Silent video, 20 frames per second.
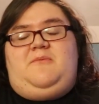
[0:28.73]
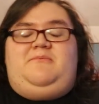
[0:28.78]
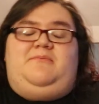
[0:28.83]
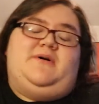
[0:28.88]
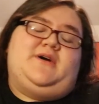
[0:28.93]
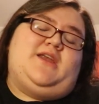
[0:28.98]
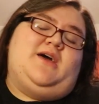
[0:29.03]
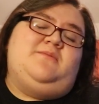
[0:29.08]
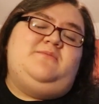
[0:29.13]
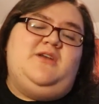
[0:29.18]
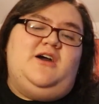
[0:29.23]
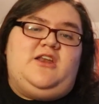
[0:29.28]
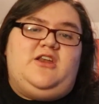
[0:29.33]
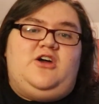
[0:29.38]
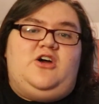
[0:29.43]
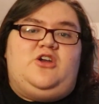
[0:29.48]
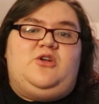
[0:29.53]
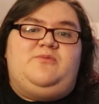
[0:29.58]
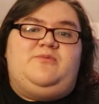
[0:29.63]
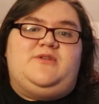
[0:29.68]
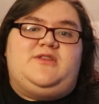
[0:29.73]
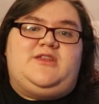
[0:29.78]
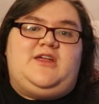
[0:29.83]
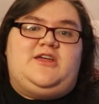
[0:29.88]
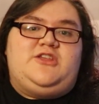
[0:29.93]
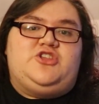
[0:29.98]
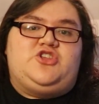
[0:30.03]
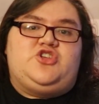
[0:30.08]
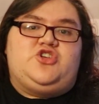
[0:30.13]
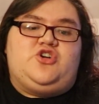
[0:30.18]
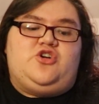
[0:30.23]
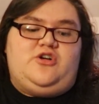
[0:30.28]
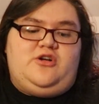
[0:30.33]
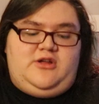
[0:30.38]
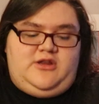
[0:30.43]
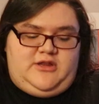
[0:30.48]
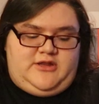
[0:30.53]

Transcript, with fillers: But I'm not 100% sure,